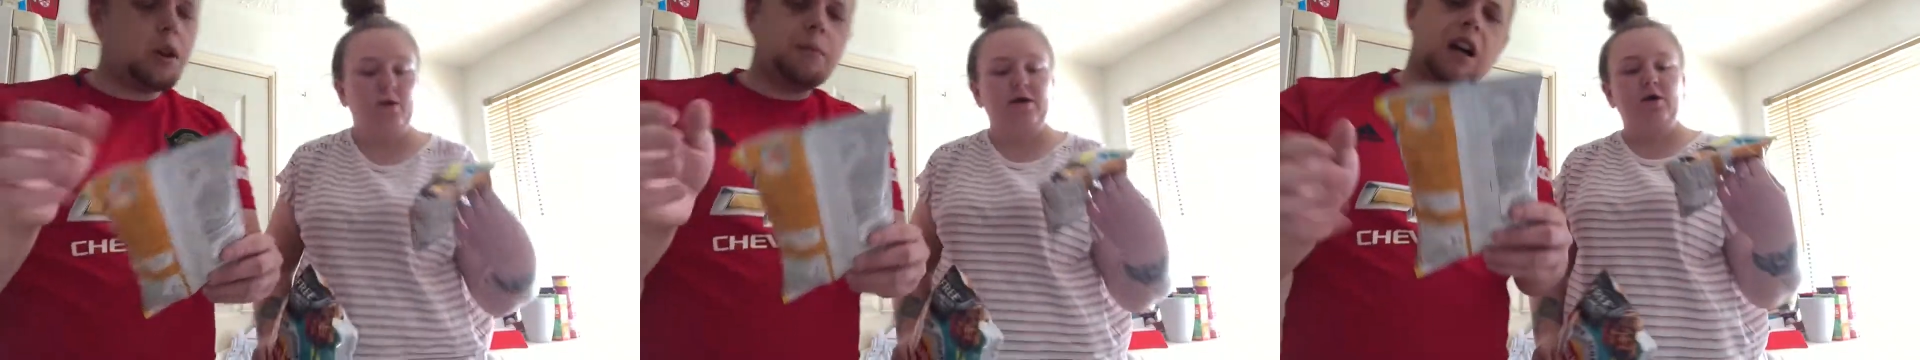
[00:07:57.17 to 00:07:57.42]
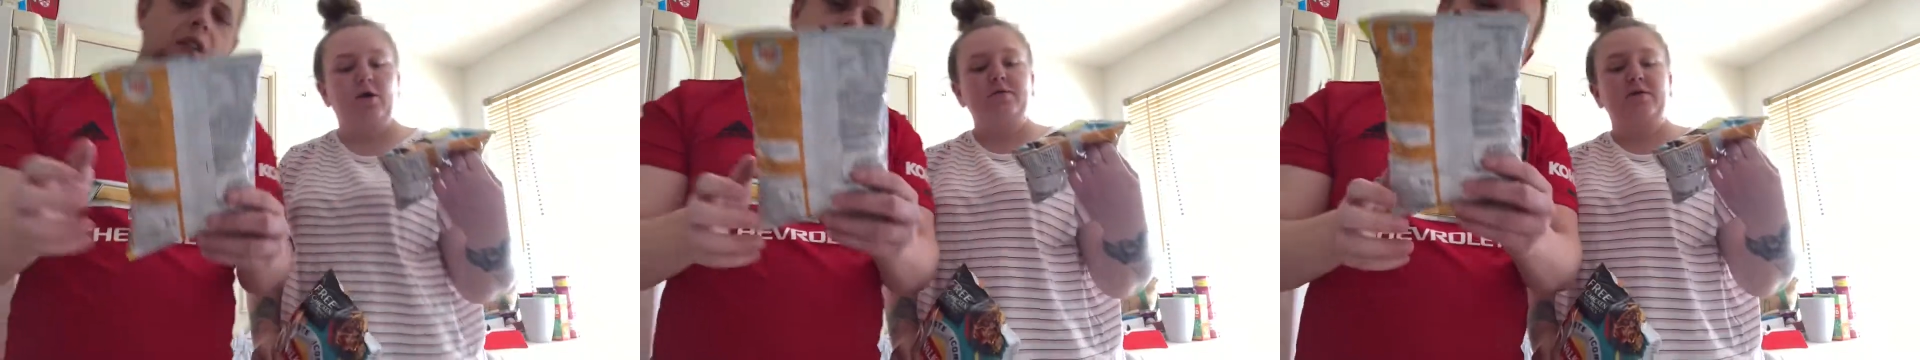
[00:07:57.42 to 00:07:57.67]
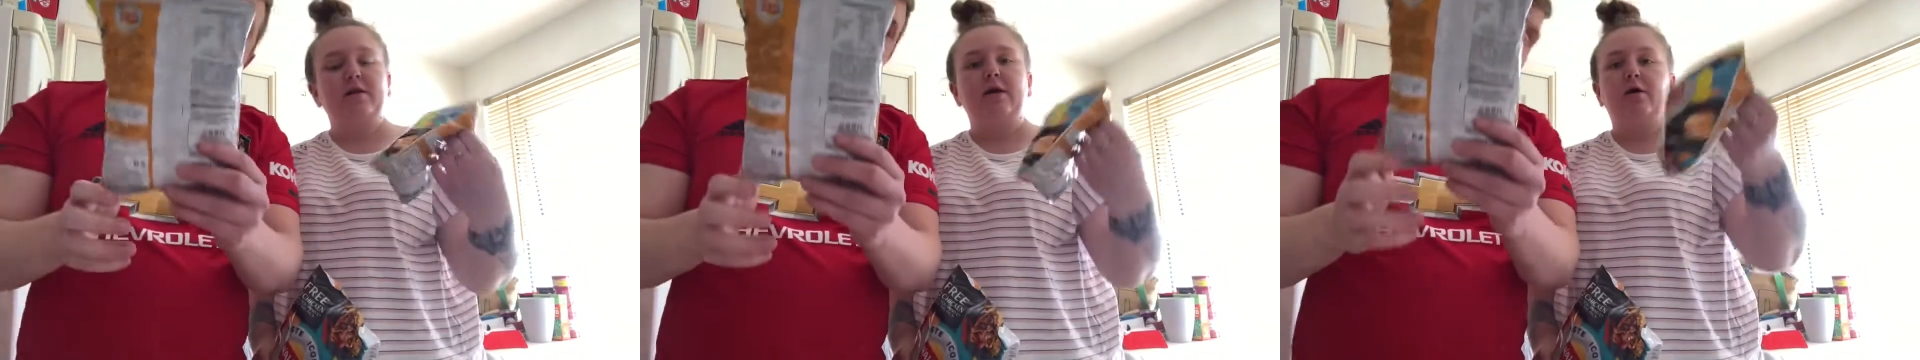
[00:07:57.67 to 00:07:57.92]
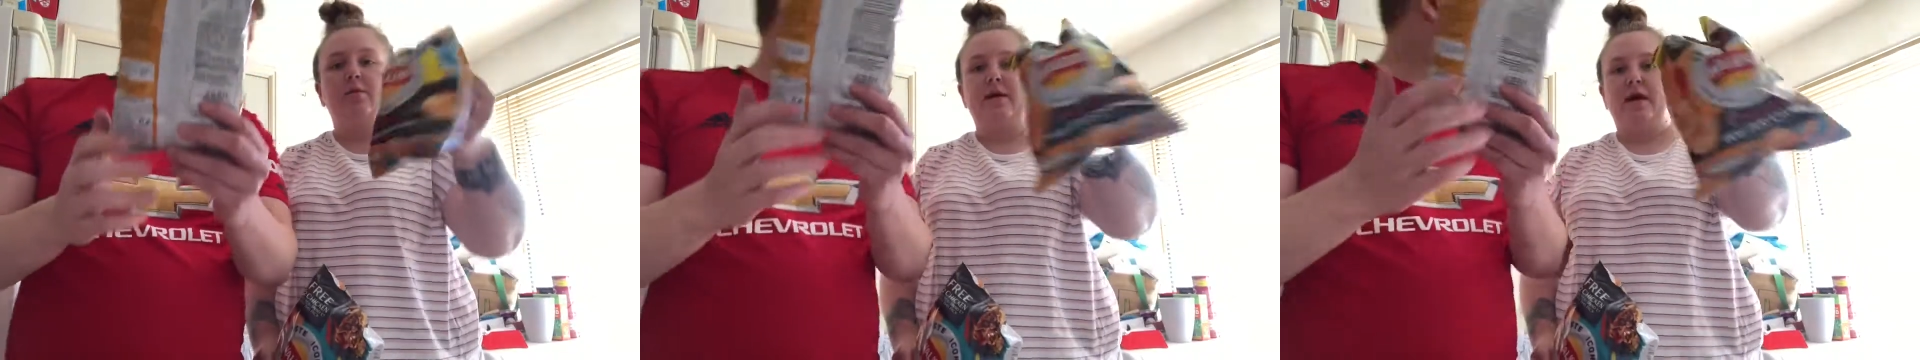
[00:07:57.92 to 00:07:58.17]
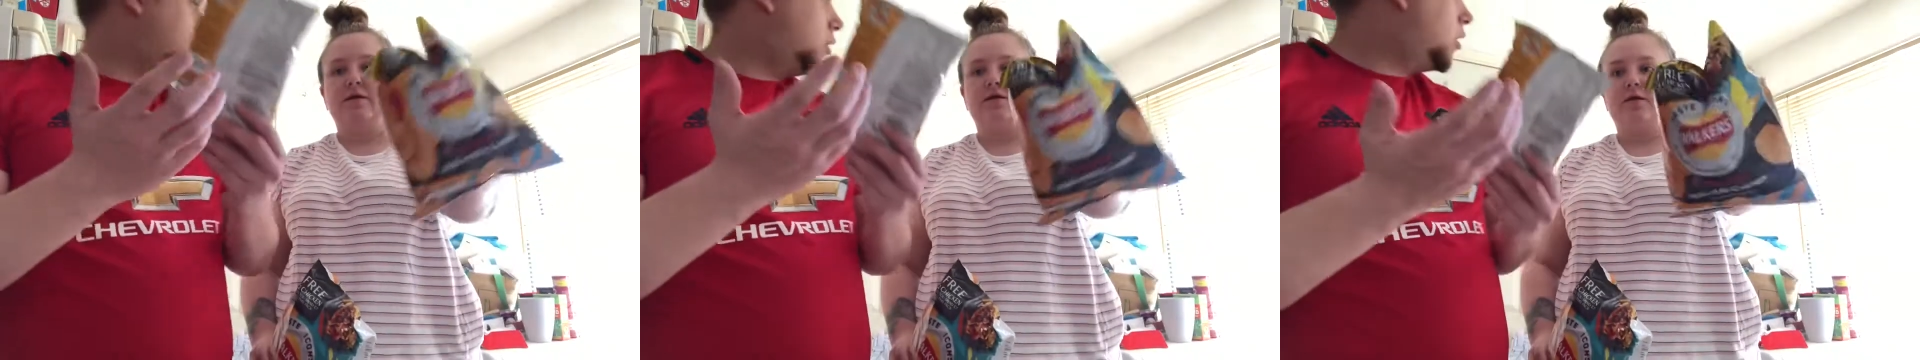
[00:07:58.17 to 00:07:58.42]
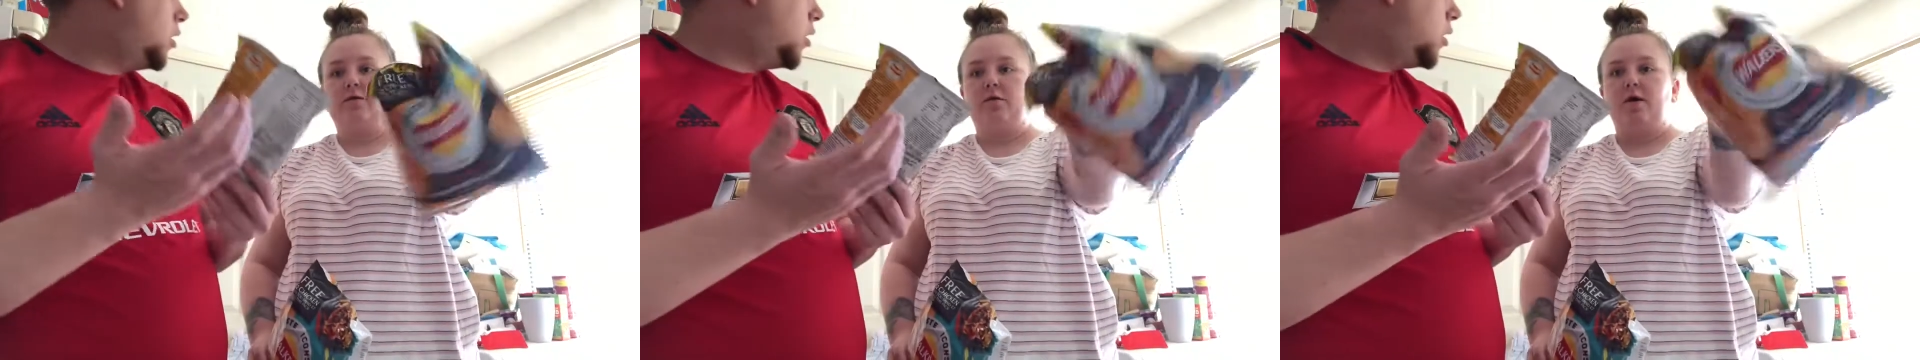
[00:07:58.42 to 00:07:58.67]
Speaker 1: about, got the little bags
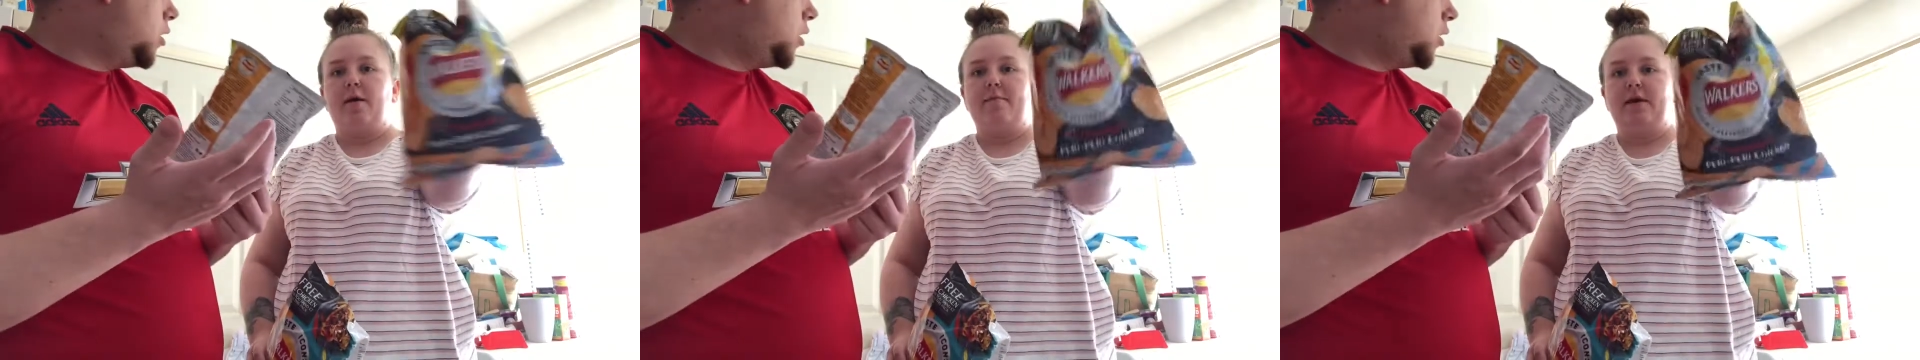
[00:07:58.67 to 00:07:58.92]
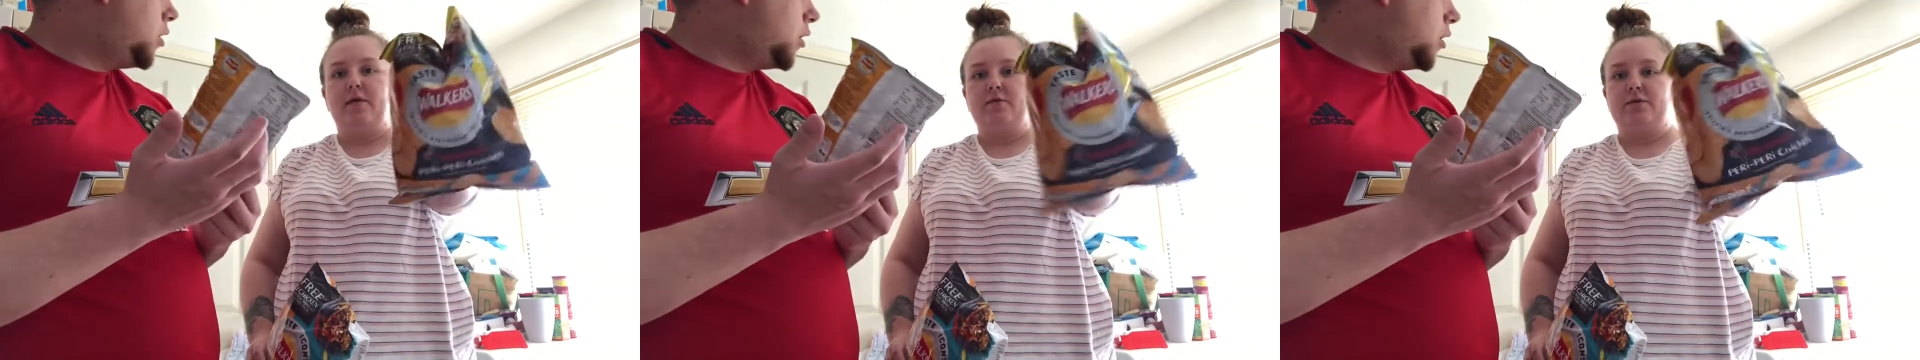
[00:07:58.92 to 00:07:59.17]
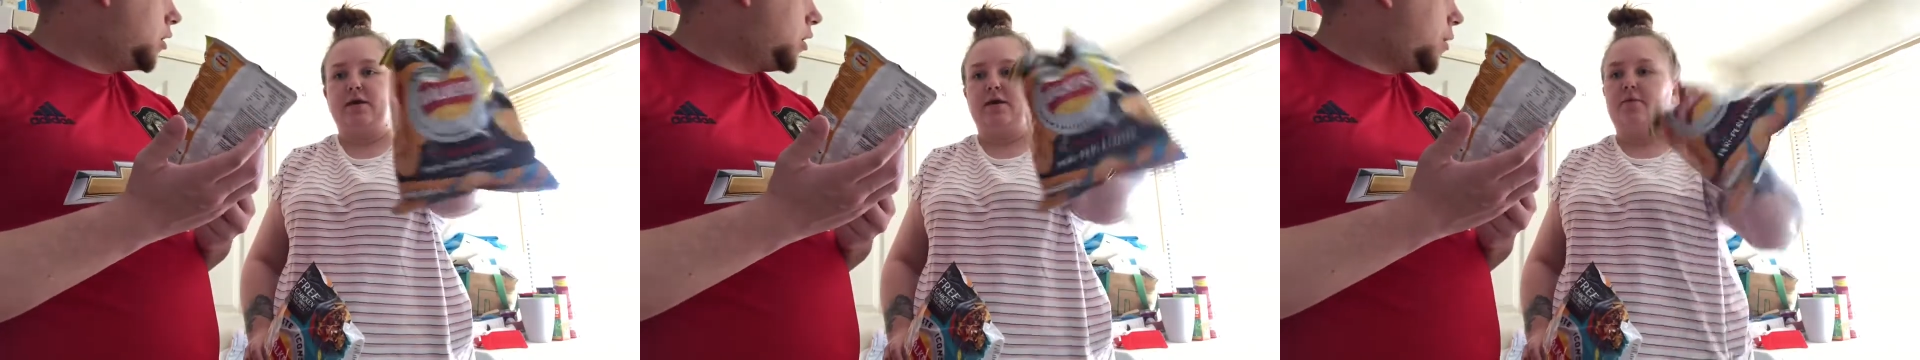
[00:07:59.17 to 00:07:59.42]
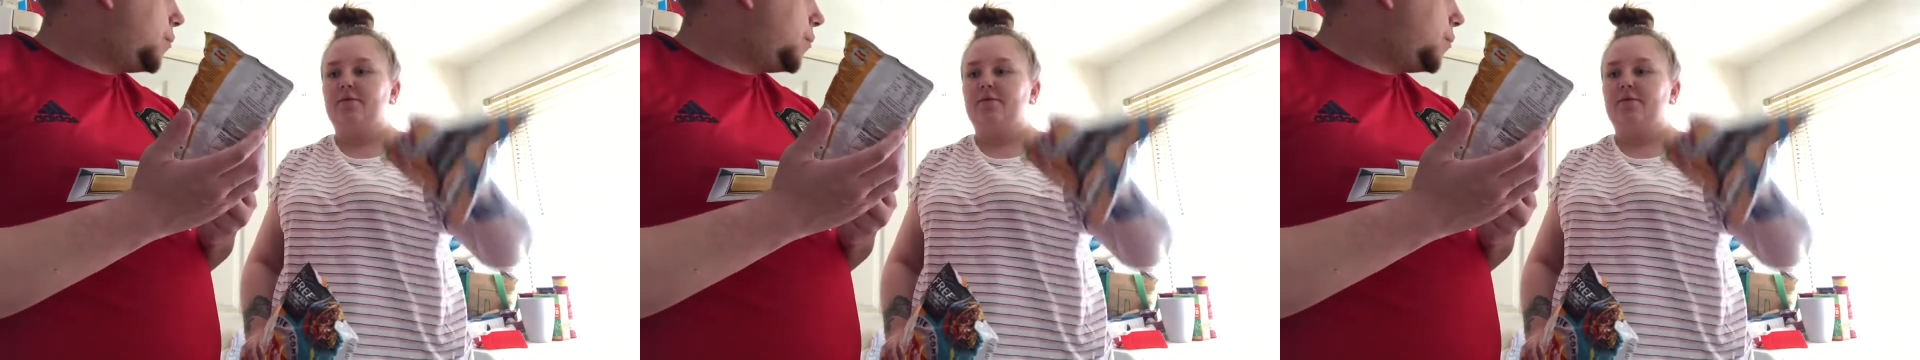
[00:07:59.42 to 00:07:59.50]
because we got a meal deal.